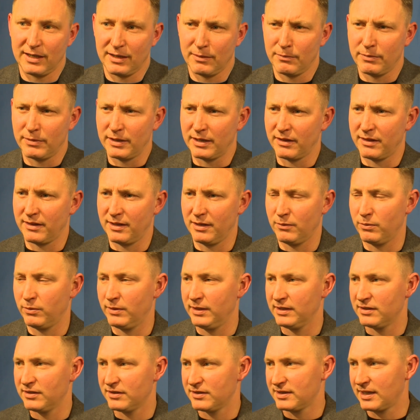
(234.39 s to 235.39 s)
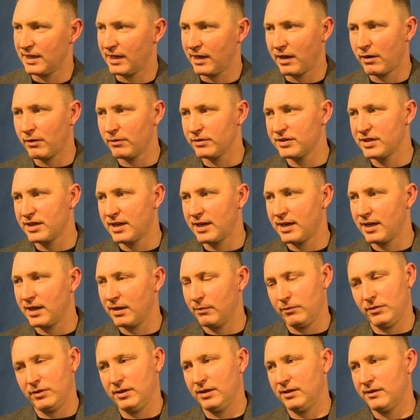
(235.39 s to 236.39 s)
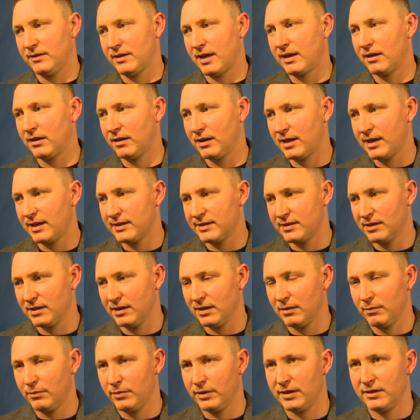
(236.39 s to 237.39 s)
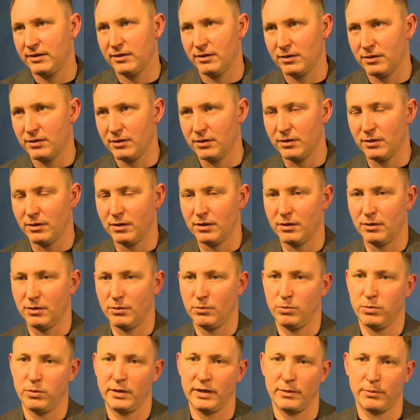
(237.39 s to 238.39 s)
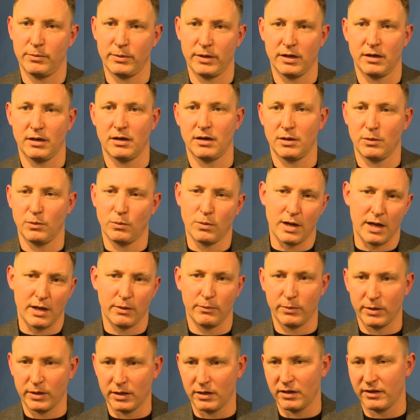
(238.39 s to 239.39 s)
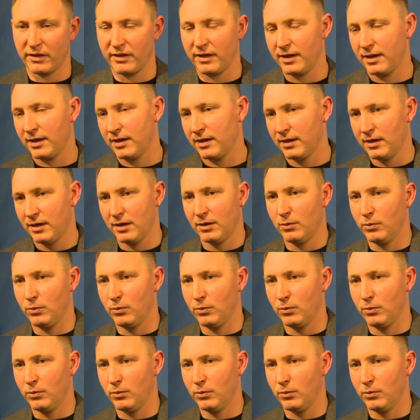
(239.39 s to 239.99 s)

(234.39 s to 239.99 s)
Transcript: But I think we need to take our time. We need to analyze a little bit, where we are, why we are there,